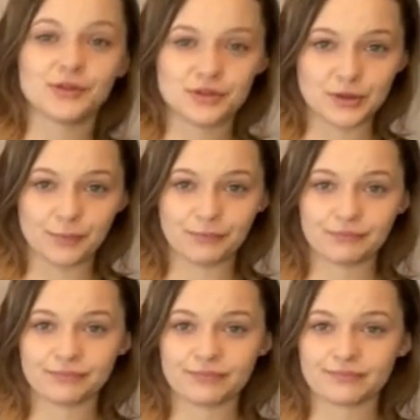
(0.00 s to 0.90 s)
2.
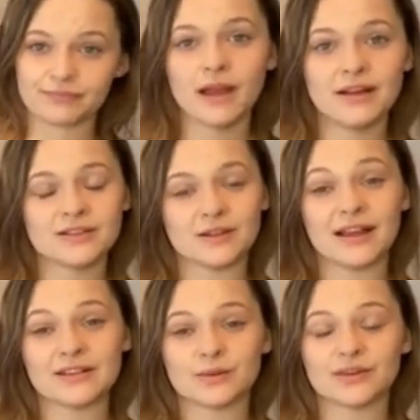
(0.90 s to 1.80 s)
So
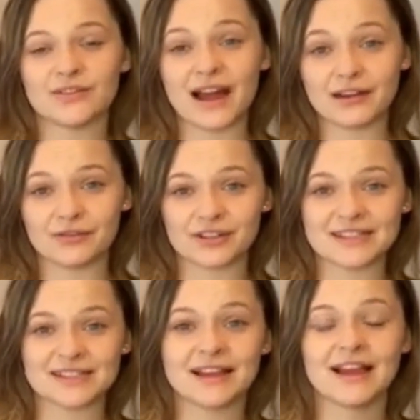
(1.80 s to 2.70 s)
that's one of the
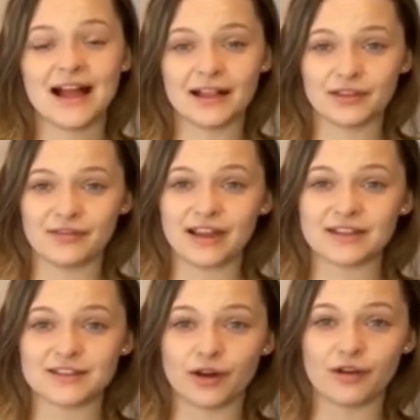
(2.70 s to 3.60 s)
adverse health
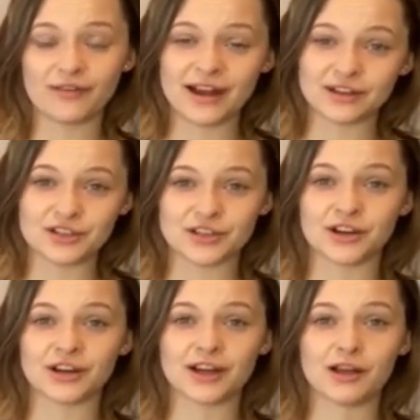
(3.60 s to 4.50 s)
effects of added
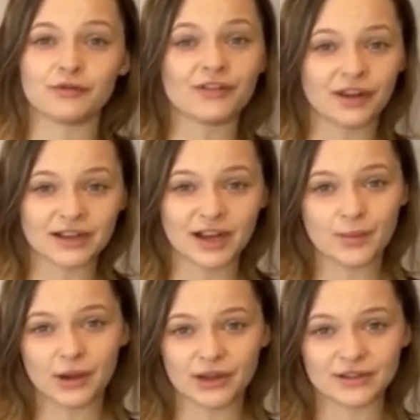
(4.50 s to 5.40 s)
sugar and refined
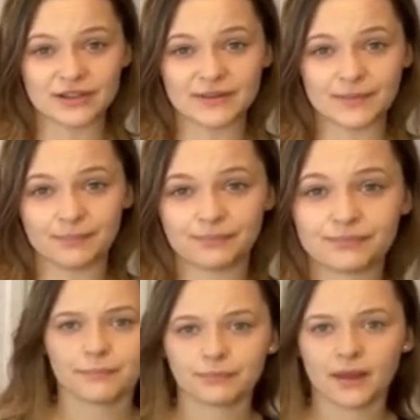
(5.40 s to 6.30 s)
carbohydrates.
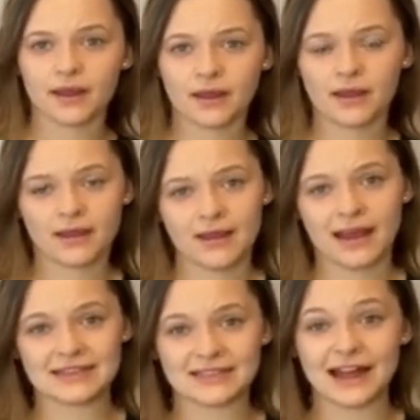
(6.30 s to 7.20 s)

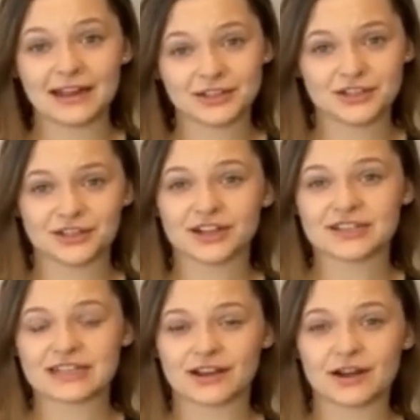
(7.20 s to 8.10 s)
And added
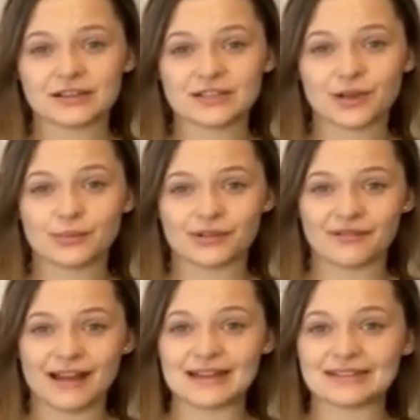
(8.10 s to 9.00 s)
sugars can also
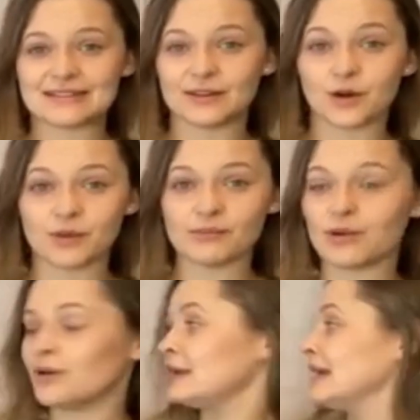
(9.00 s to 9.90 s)
prevent the
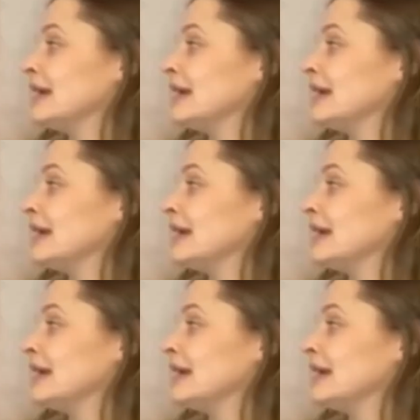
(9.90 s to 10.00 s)
hormone